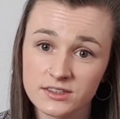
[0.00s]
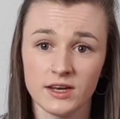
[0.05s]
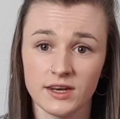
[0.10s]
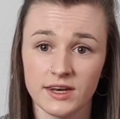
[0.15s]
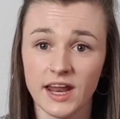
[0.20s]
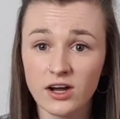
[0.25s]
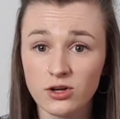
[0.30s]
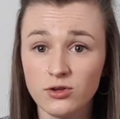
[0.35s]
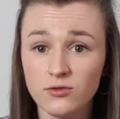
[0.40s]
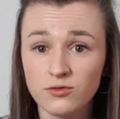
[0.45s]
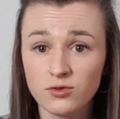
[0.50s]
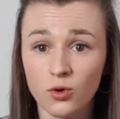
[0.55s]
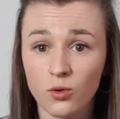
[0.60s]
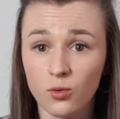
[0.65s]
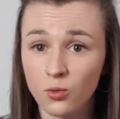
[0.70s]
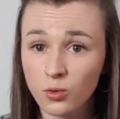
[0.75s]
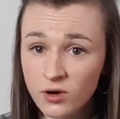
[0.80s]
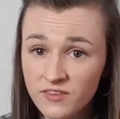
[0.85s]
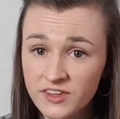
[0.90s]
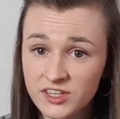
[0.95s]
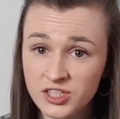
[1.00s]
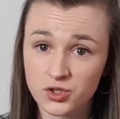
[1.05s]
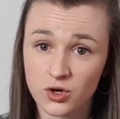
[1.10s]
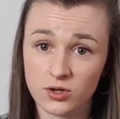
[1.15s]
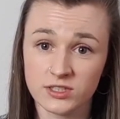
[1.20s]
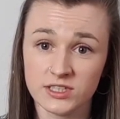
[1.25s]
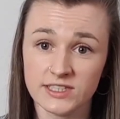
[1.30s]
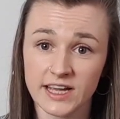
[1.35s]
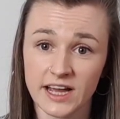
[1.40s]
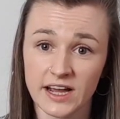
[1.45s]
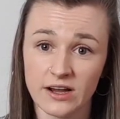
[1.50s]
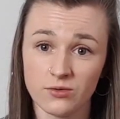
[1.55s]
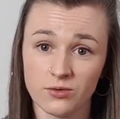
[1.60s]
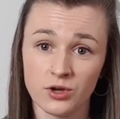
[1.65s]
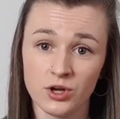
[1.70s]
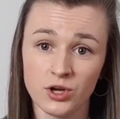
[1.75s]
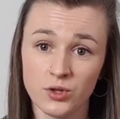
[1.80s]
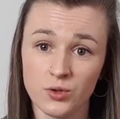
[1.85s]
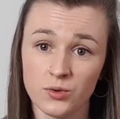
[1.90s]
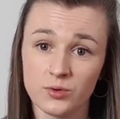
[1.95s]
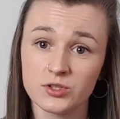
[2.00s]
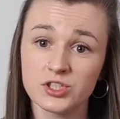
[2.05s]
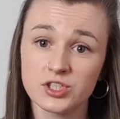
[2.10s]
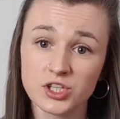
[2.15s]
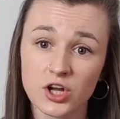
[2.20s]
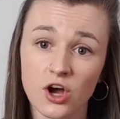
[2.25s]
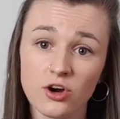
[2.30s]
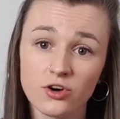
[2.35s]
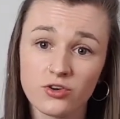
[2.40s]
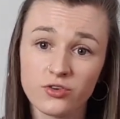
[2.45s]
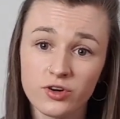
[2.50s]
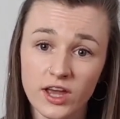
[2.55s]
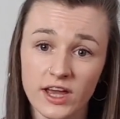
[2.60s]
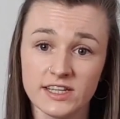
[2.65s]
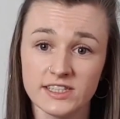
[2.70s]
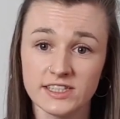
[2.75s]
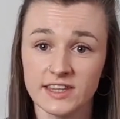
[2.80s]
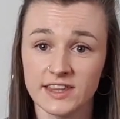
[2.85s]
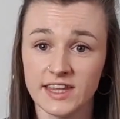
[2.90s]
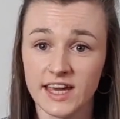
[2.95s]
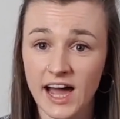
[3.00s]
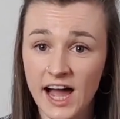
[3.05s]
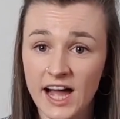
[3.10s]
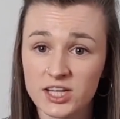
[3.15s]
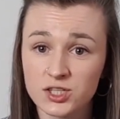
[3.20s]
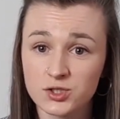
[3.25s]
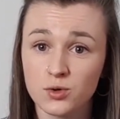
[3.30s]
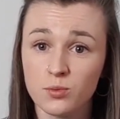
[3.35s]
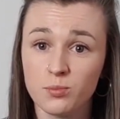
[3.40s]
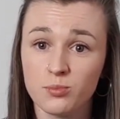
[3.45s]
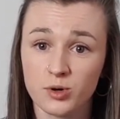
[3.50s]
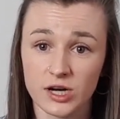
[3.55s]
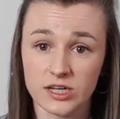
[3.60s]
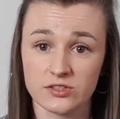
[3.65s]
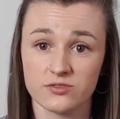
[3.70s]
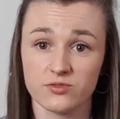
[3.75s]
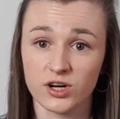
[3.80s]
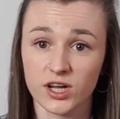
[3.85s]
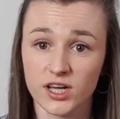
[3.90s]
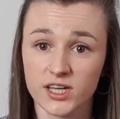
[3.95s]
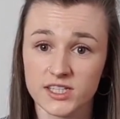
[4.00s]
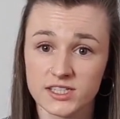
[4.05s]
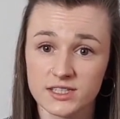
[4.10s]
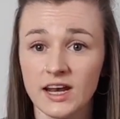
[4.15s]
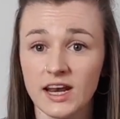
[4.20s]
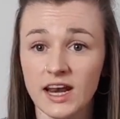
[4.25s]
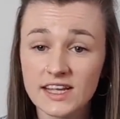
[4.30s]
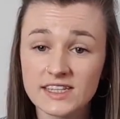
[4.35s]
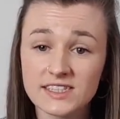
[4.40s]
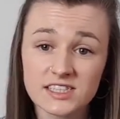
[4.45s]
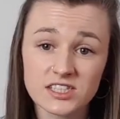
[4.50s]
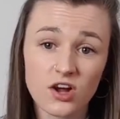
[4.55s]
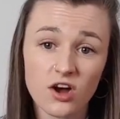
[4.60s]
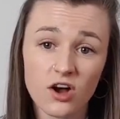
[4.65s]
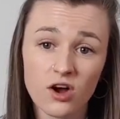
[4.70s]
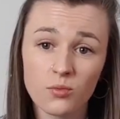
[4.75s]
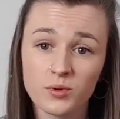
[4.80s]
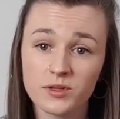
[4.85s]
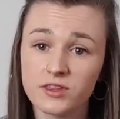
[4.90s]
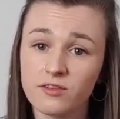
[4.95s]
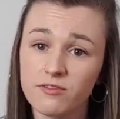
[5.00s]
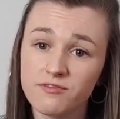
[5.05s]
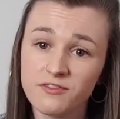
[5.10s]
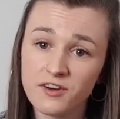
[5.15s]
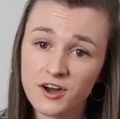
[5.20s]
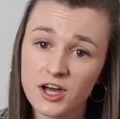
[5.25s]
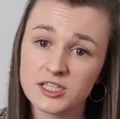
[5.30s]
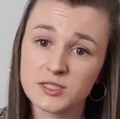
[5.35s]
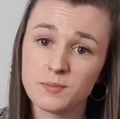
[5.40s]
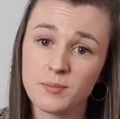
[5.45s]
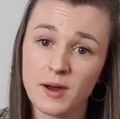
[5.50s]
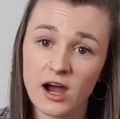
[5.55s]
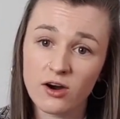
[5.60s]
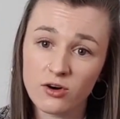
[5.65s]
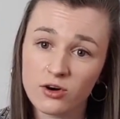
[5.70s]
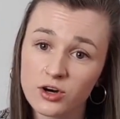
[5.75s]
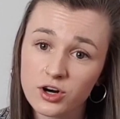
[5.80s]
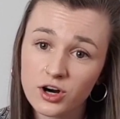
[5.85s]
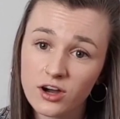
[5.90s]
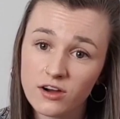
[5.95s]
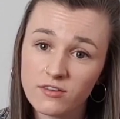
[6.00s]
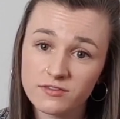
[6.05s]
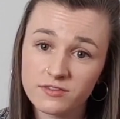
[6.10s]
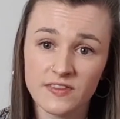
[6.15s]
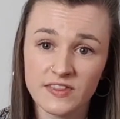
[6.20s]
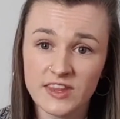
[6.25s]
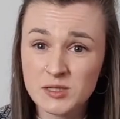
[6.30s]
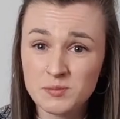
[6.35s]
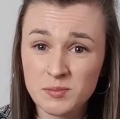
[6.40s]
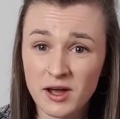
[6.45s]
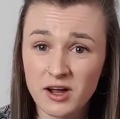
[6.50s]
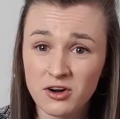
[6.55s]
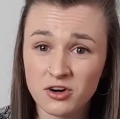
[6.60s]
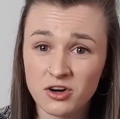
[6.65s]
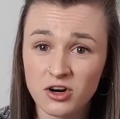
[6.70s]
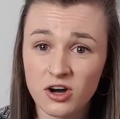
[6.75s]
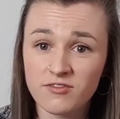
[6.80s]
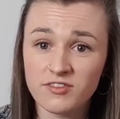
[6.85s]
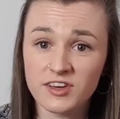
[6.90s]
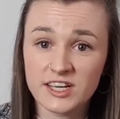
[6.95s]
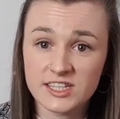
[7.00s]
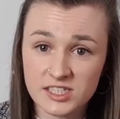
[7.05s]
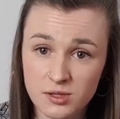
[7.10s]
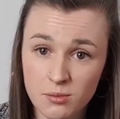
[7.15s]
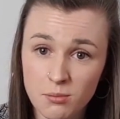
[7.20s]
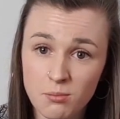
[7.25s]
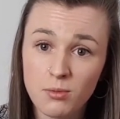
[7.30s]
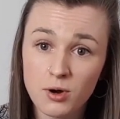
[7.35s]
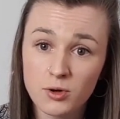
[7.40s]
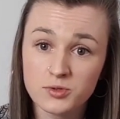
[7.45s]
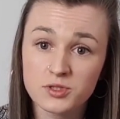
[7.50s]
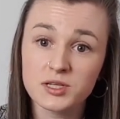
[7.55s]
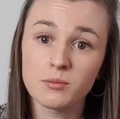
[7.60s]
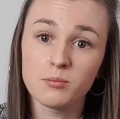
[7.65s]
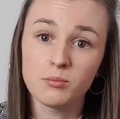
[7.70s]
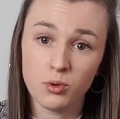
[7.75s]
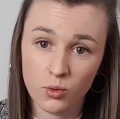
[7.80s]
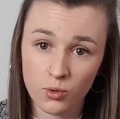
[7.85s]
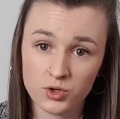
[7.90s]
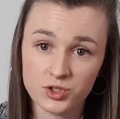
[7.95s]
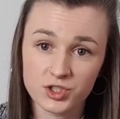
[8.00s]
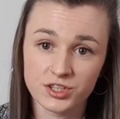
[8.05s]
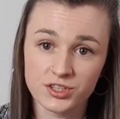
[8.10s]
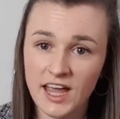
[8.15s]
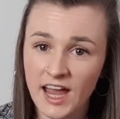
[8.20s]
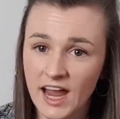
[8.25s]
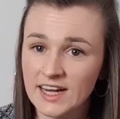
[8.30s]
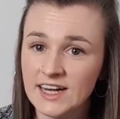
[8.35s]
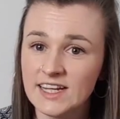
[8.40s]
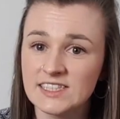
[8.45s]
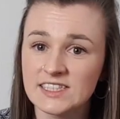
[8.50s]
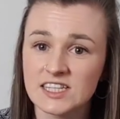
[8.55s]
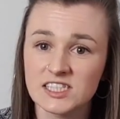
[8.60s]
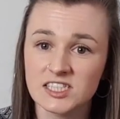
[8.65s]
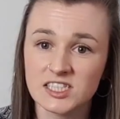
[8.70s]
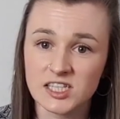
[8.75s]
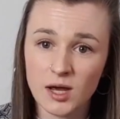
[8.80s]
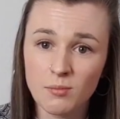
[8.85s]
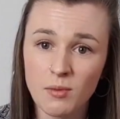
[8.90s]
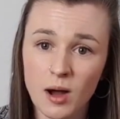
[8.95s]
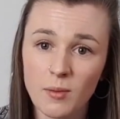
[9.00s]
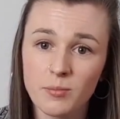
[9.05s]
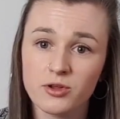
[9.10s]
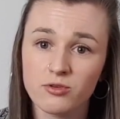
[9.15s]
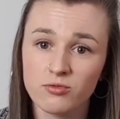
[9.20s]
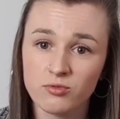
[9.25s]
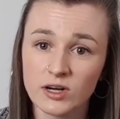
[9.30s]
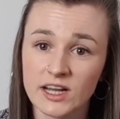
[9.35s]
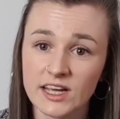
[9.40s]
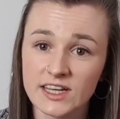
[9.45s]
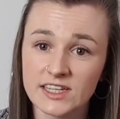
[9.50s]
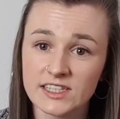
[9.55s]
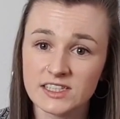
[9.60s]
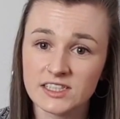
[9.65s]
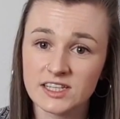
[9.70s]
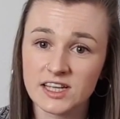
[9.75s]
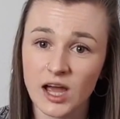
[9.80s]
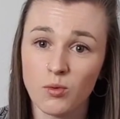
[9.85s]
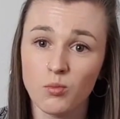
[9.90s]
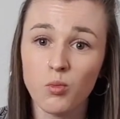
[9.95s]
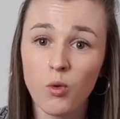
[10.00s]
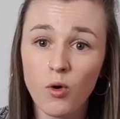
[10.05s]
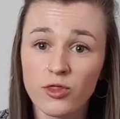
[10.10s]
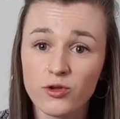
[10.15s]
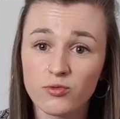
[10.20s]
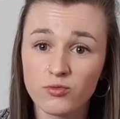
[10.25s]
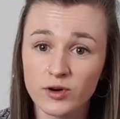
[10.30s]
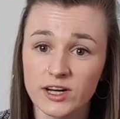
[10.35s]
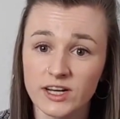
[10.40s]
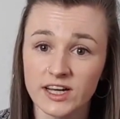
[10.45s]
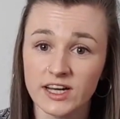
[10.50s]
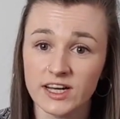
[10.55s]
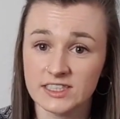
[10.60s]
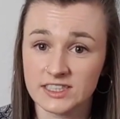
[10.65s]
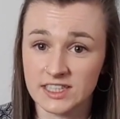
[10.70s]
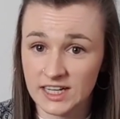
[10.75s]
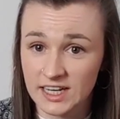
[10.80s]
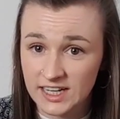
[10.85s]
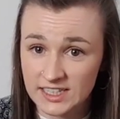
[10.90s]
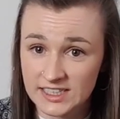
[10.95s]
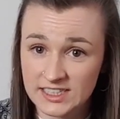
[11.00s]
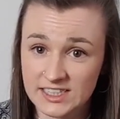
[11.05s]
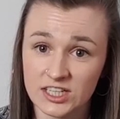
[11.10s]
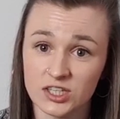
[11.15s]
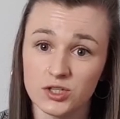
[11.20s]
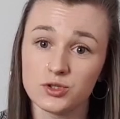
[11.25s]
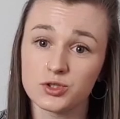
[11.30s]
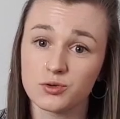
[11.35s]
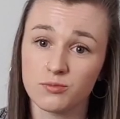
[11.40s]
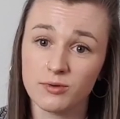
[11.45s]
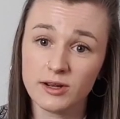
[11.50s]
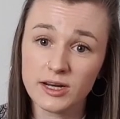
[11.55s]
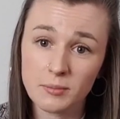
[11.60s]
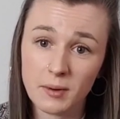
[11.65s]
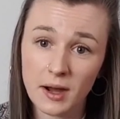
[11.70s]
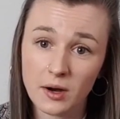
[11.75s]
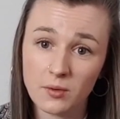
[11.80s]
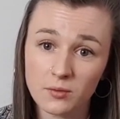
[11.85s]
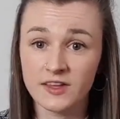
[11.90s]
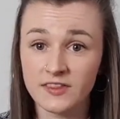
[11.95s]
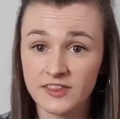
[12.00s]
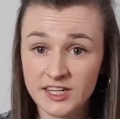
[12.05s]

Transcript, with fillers: Now you've got all of this jotted down, you can start creating the actual press release. Let's start with the first paragraph. This paragraph is the most important. It needs to sum up the release and what the reader is going to continue to read about.